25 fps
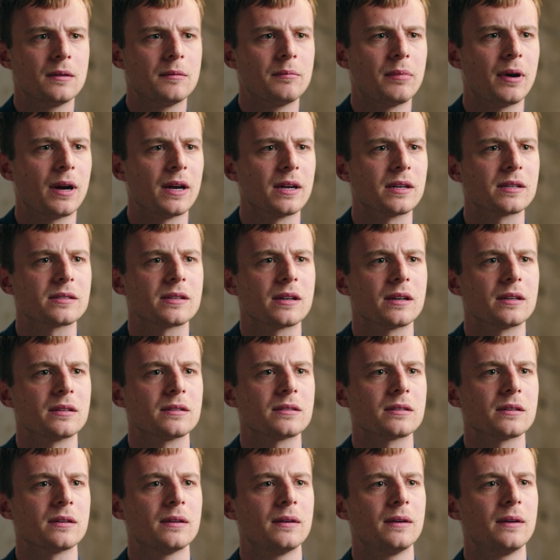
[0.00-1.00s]
Beyer
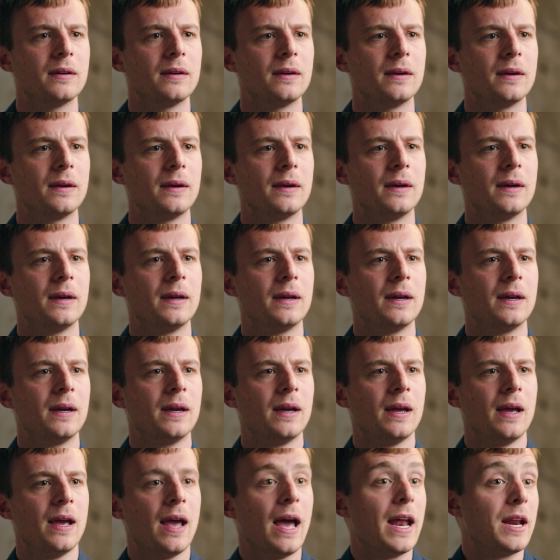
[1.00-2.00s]
says.
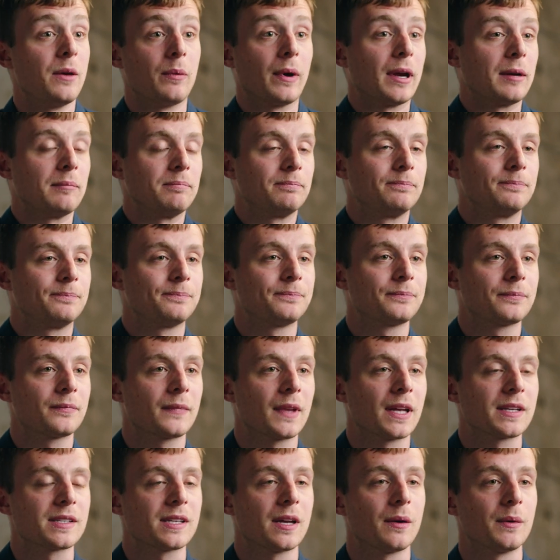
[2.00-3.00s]
Anyway,
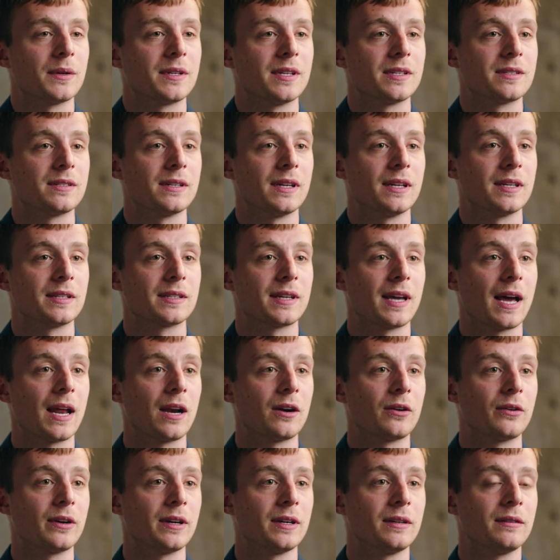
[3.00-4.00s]
that's how it is in his
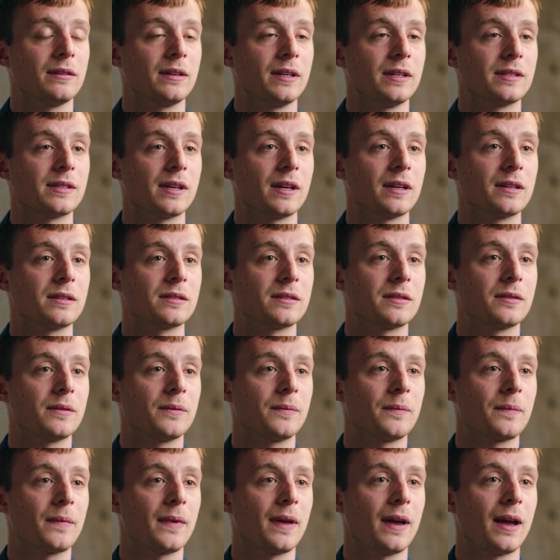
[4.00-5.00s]
gallery, he says.
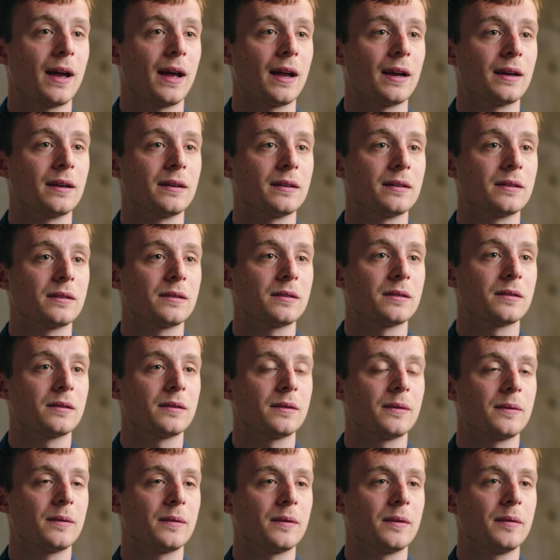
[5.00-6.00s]
And
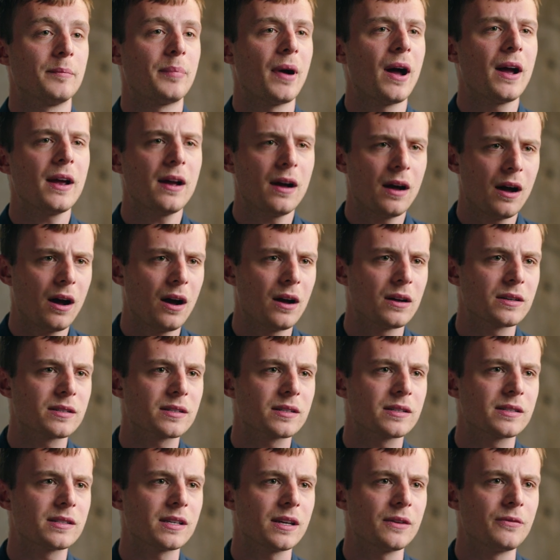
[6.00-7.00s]
Beyer
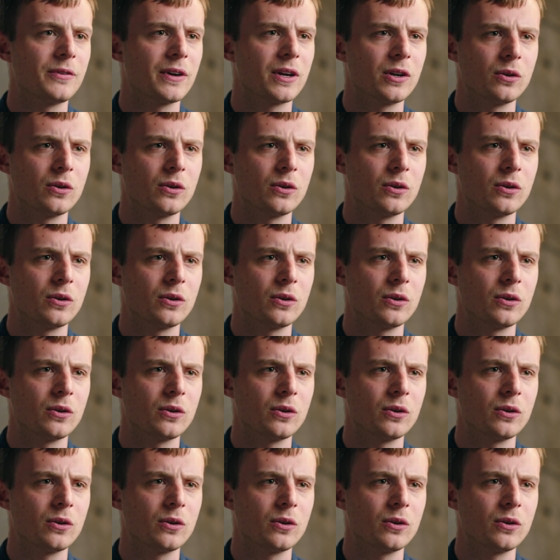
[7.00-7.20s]
asks if he